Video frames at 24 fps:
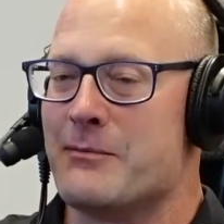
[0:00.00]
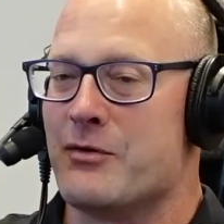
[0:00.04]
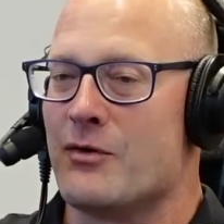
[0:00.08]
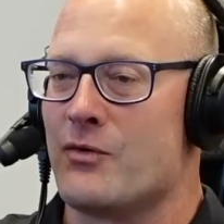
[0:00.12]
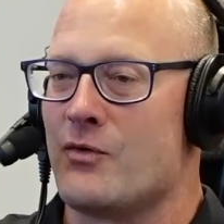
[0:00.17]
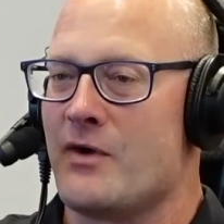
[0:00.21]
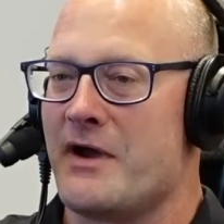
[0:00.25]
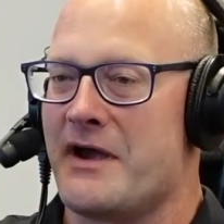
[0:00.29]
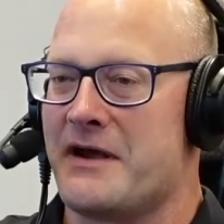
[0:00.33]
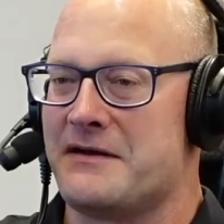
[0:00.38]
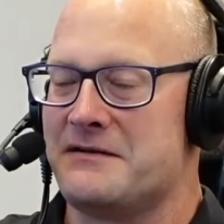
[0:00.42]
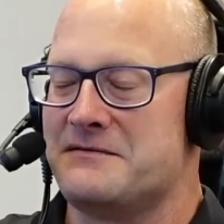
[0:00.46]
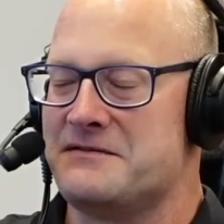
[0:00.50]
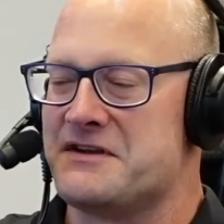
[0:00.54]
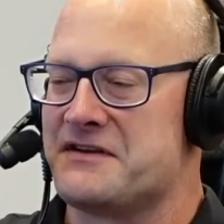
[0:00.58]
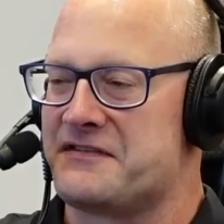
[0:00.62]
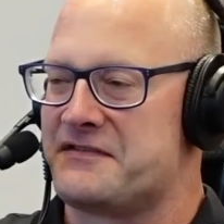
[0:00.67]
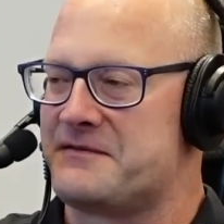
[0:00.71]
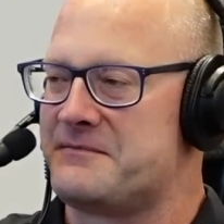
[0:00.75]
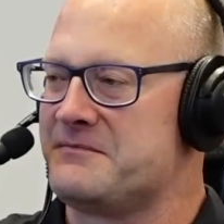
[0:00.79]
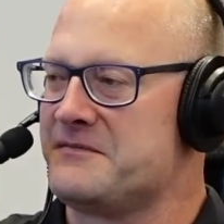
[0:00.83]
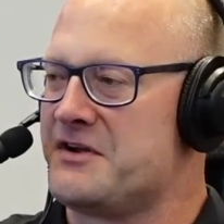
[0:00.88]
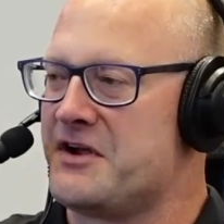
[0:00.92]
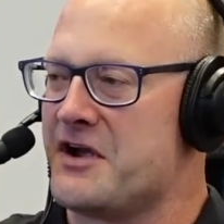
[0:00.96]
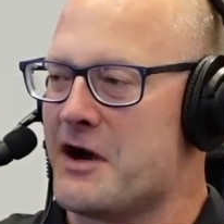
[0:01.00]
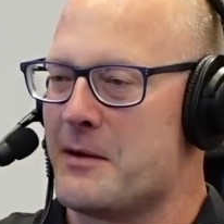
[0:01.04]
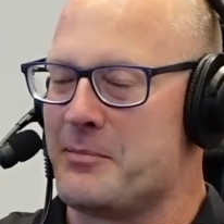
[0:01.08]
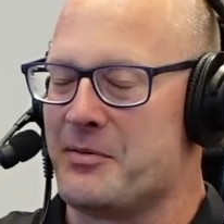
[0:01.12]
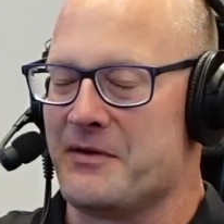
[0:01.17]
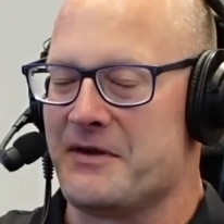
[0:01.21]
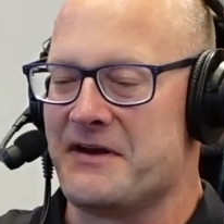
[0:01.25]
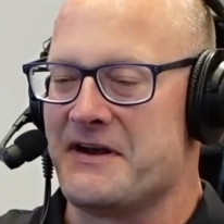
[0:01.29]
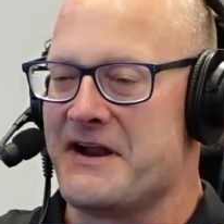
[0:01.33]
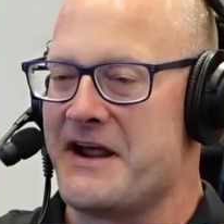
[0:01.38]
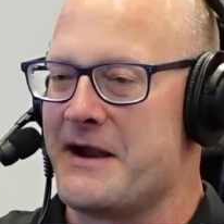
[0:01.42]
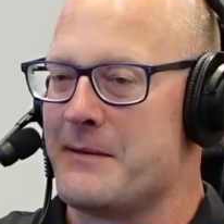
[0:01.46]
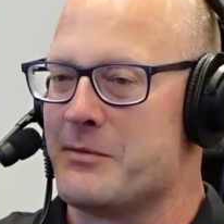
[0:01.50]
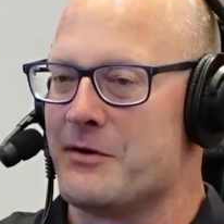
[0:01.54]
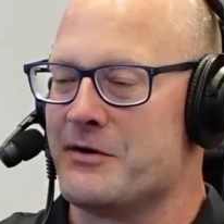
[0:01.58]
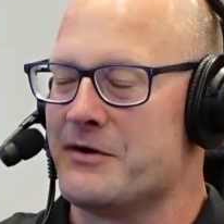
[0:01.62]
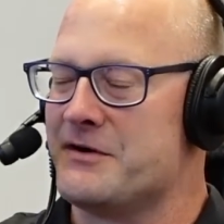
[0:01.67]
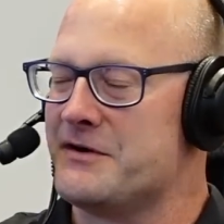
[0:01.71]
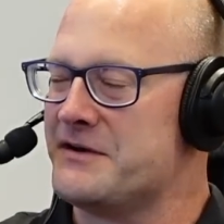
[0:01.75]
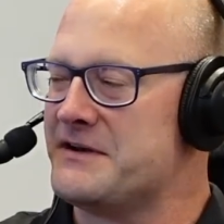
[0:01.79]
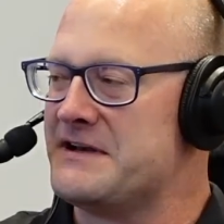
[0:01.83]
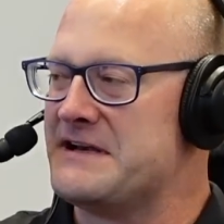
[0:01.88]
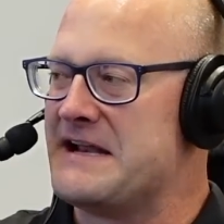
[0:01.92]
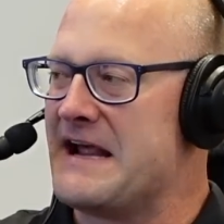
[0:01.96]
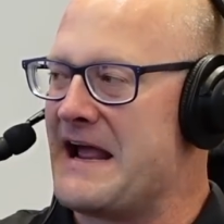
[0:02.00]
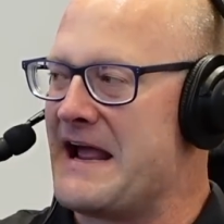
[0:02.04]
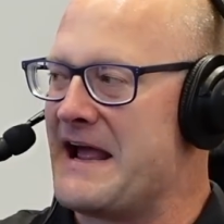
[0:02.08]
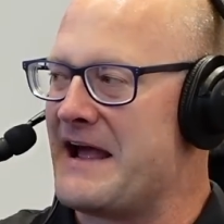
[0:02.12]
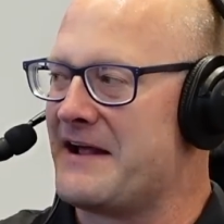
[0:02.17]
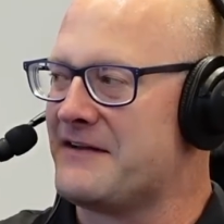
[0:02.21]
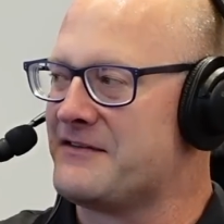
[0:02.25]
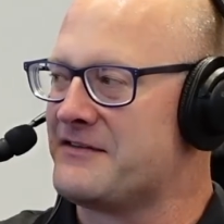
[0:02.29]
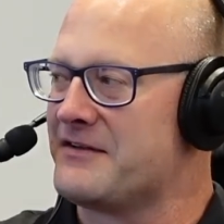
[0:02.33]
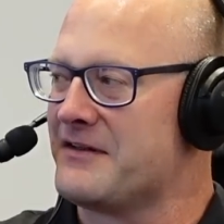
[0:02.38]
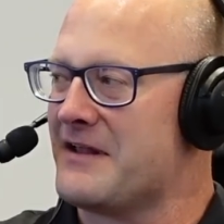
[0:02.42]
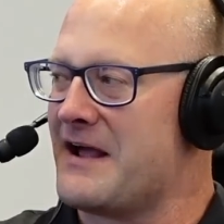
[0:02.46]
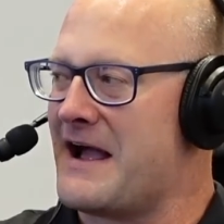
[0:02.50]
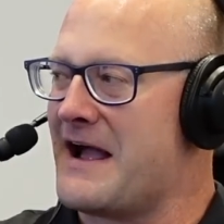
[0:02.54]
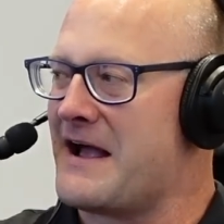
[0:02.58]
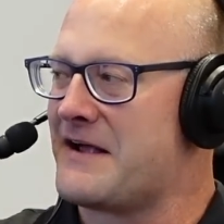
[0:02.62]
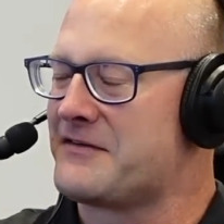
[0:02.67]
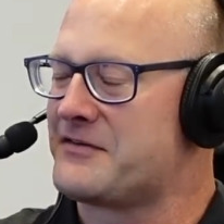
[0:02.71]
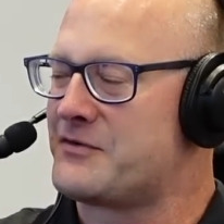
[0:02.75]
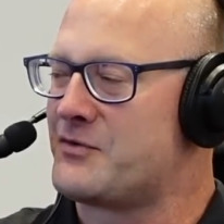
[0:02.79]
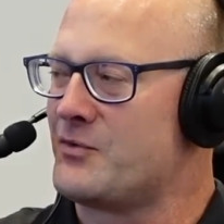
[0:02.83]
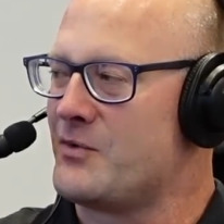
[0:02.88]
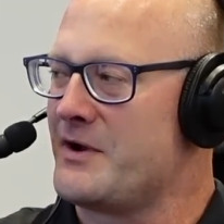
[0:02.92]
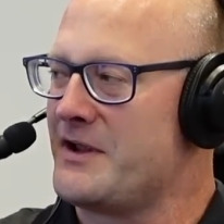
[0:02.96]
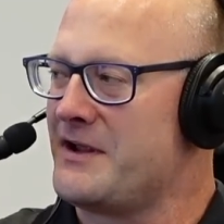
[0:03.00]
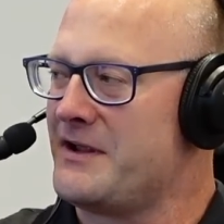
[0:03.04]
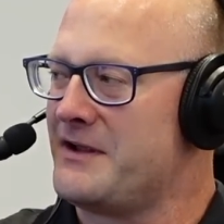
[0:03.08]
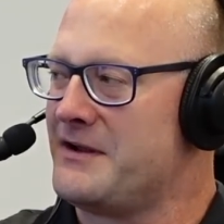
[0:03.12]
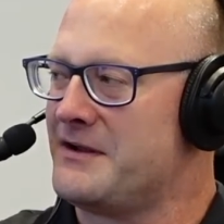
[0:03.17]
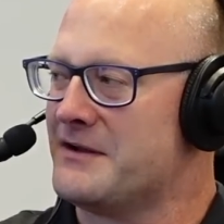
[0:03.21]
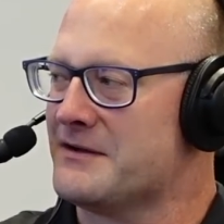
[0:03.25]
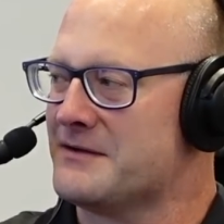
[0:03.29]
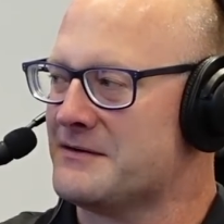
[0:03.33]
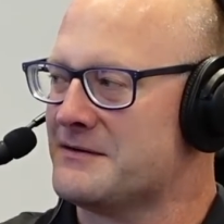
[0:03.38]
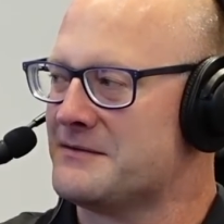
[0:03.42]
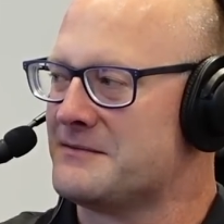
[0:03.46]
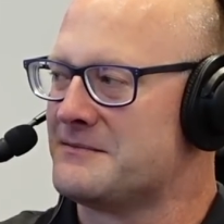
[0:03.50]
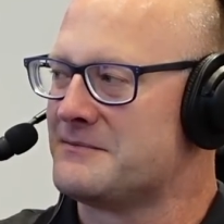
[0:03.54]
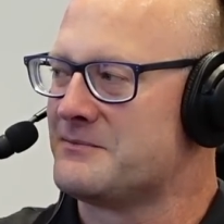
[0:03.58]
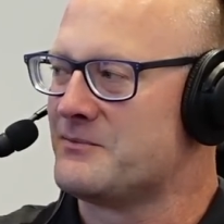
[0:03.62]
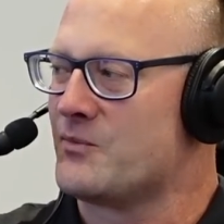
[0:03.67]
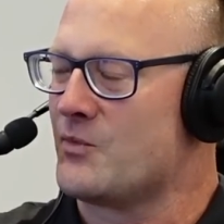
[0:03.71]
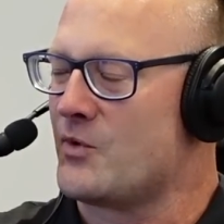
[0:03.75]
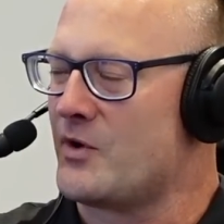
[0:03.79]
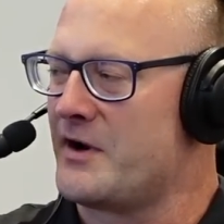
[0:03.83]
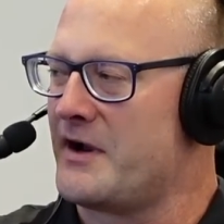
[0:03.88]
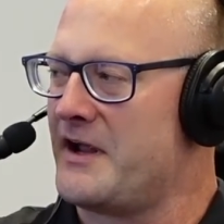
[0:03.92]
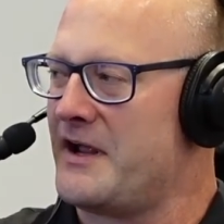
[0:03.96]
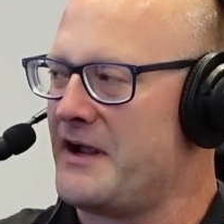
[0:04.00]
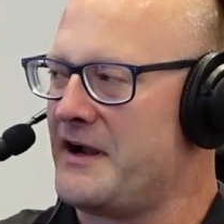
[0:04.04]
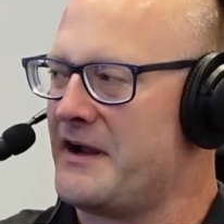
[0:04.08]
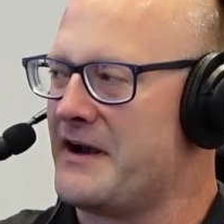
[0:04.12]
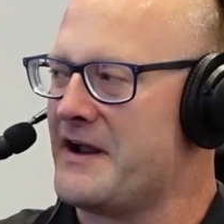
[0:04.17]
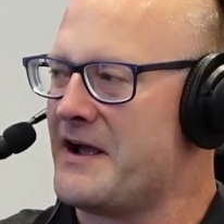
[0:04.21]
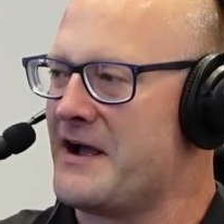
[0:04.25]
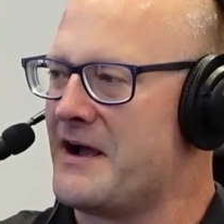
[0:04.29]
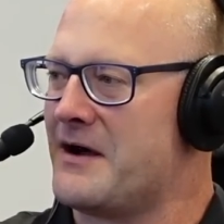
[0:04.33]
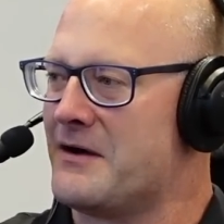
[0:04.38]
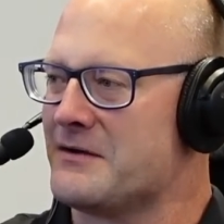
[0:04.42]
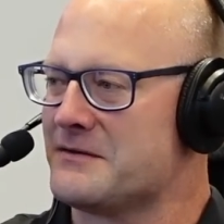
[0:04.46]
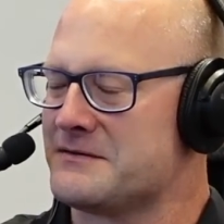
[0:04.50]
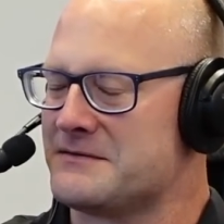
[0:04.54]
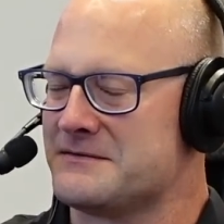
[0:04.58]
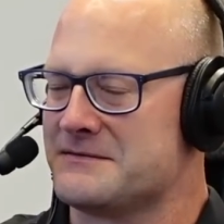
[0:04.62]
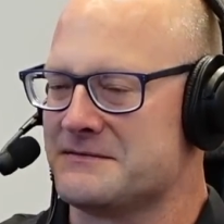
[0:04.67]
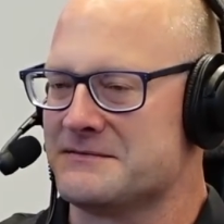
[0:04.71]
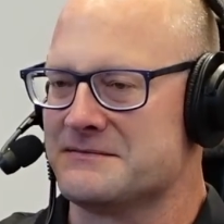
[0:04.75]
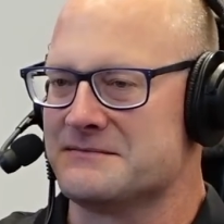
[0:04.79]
We had just a couple of neighborhood dads last week, and we're hanging out and